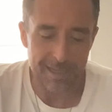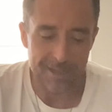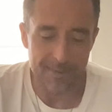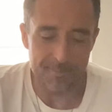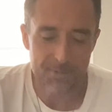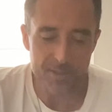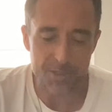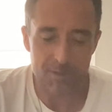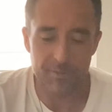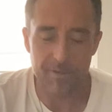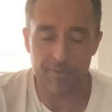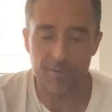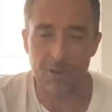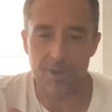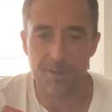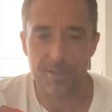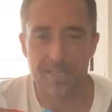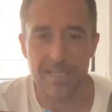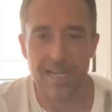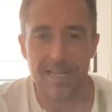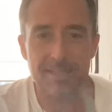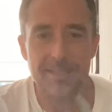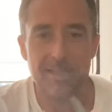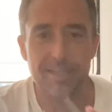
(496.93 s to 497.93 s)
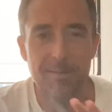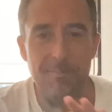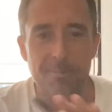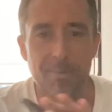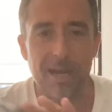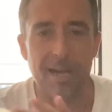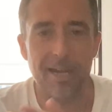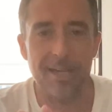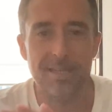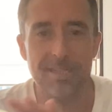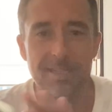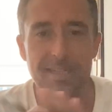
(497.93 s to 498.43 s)
So we've got Saturn in
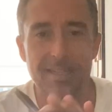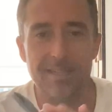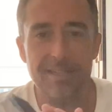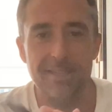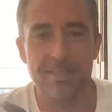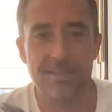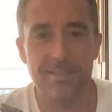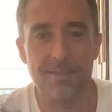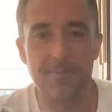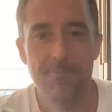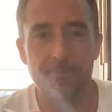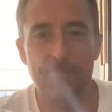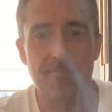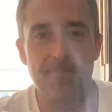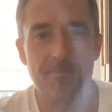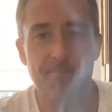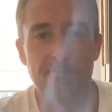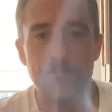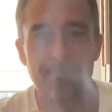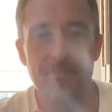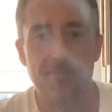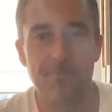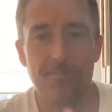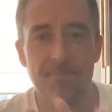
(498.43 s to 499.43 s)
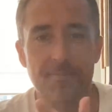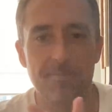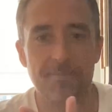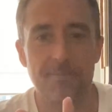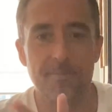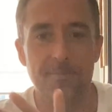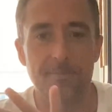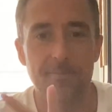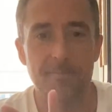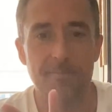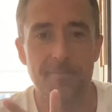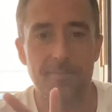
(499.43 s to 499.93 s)
Pisces,
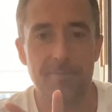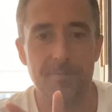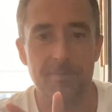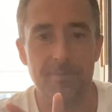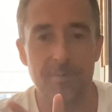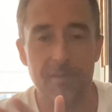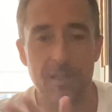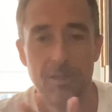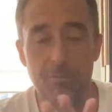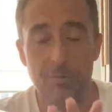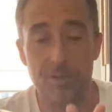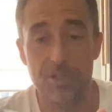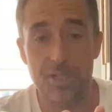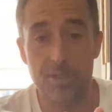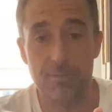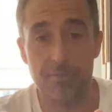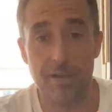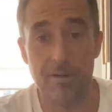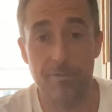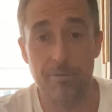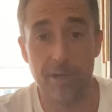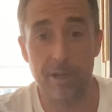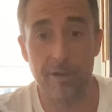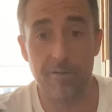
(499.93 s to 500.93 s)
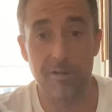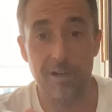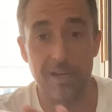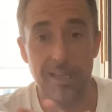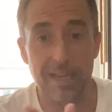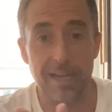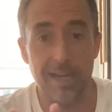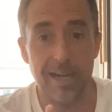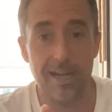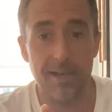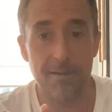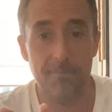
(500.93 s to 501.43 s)
which is where we
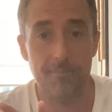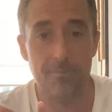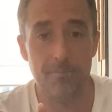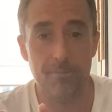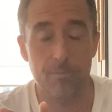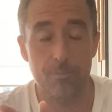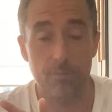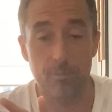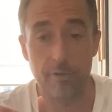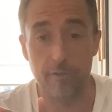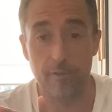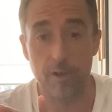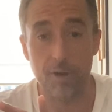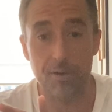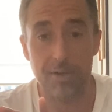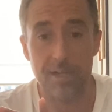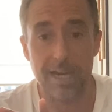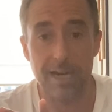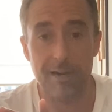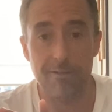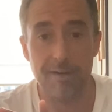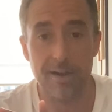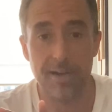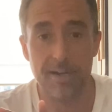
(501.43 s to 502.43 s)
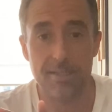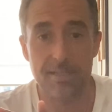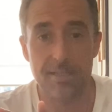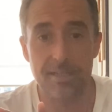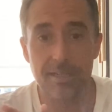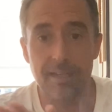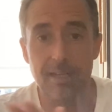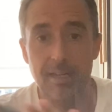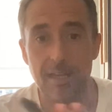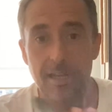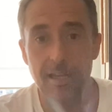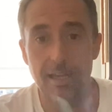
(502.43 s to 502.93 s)
currently are. We've gone direct.
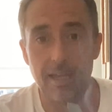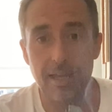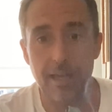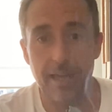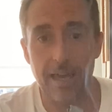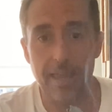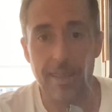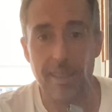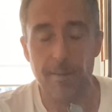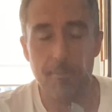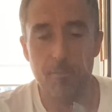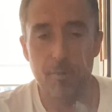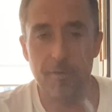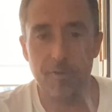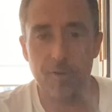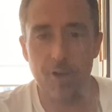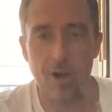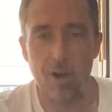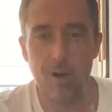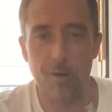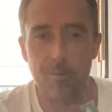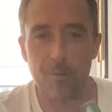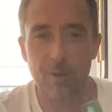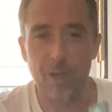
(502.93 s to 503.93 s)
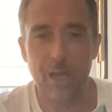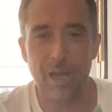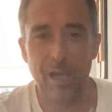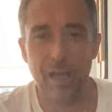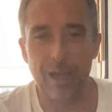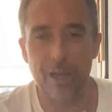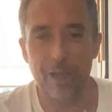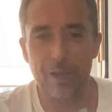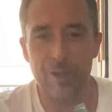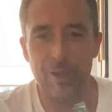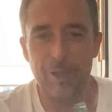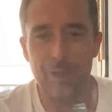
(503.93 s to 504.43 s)
And then we've got
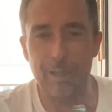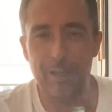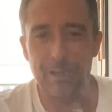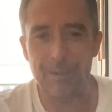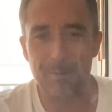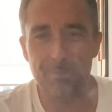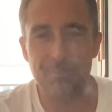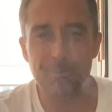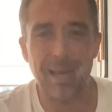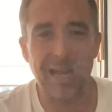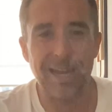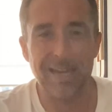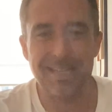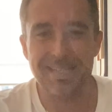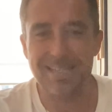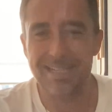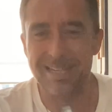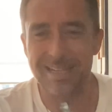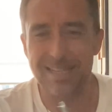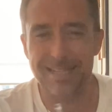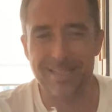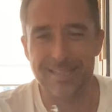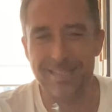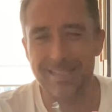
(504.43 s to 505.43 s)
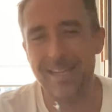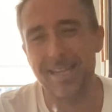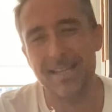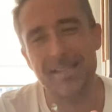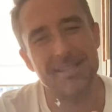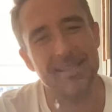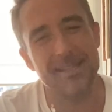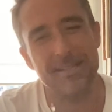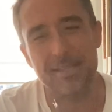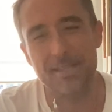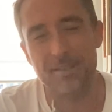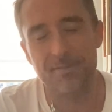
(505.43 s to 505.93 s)
Pisces. Yes,
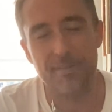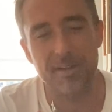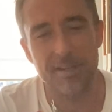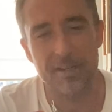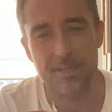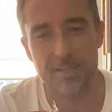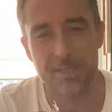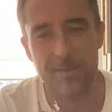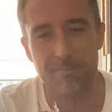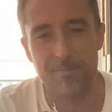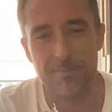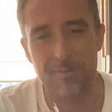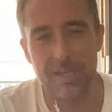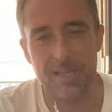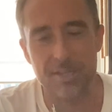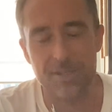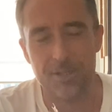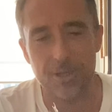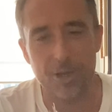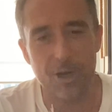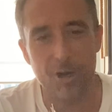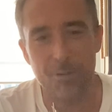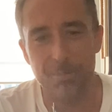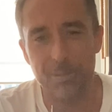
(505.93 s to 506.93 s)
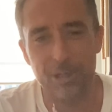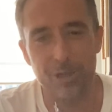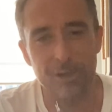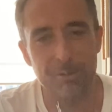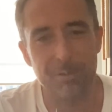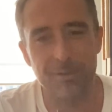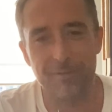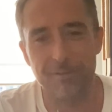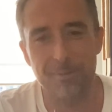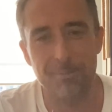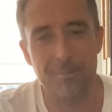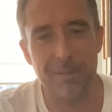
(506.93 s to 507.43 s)
this is Venus in Scorpio,
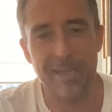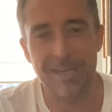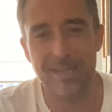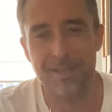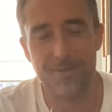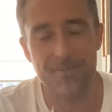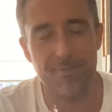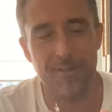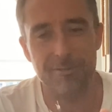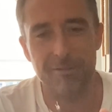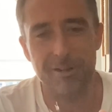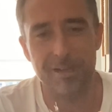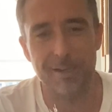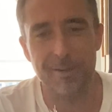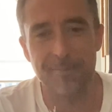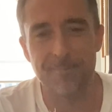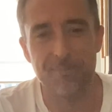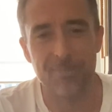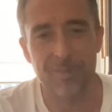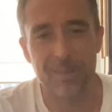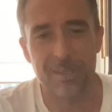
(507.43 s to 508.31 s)
but for me it's very...